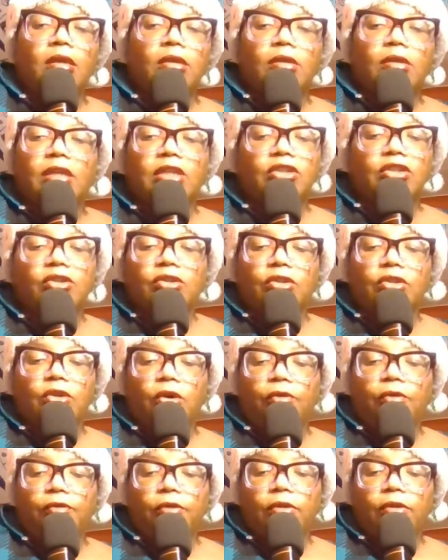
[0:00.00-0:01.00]
they shouldn't
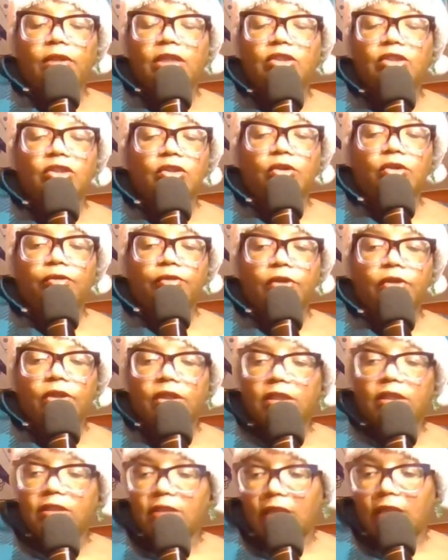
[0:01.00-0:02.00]
over, they shouldn't overlook
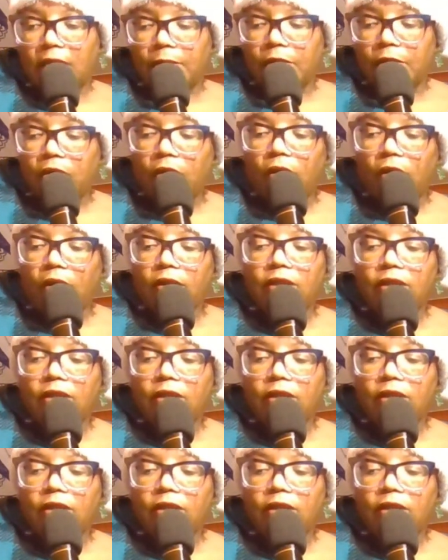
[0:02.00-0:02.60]
this game at all.